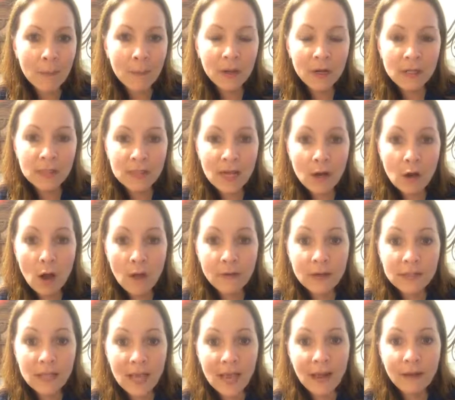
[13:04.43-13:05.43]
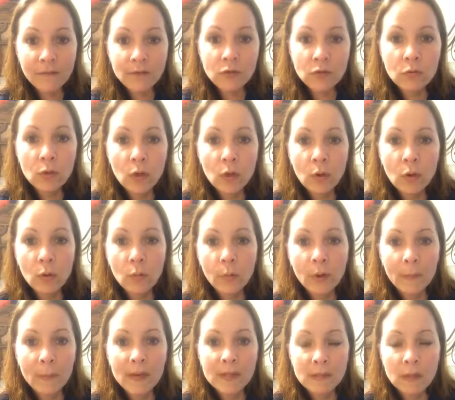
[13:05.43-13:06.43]
going to sign off because I have to go
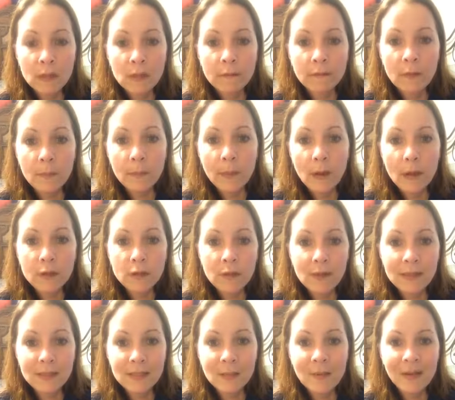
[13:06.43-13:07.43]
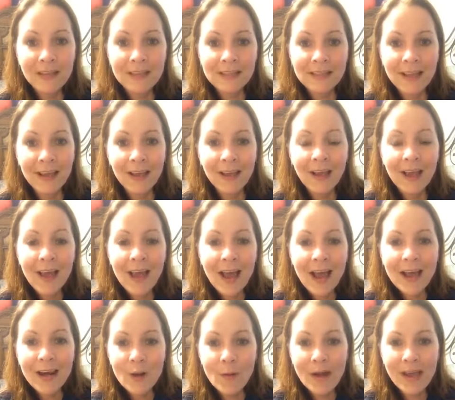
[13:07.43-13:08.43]
bring my son to football. So that's the biggest thing.
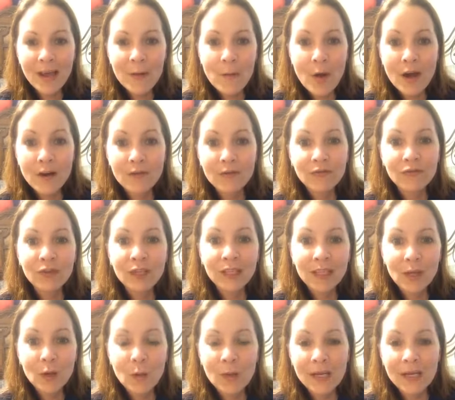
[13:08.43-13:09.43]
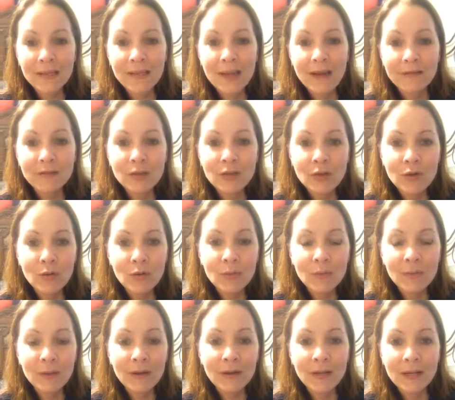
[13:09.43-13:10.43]
I know I come on really quick in the
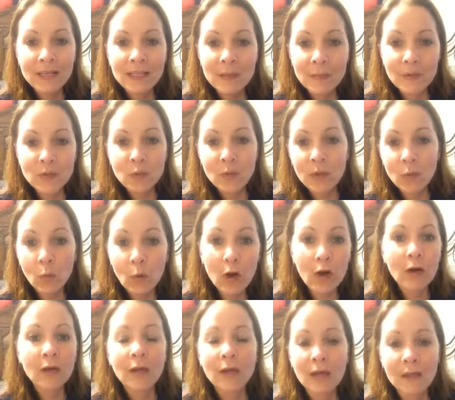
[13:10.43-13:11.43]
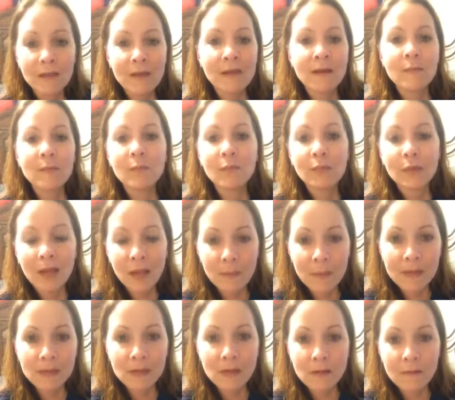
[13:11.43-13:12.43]
afternoon, but it's in between work and then getting
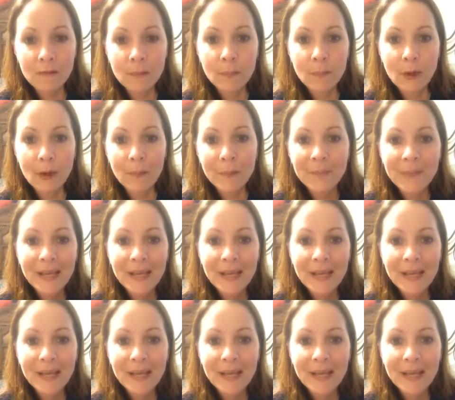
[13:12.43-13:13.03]
my son to football.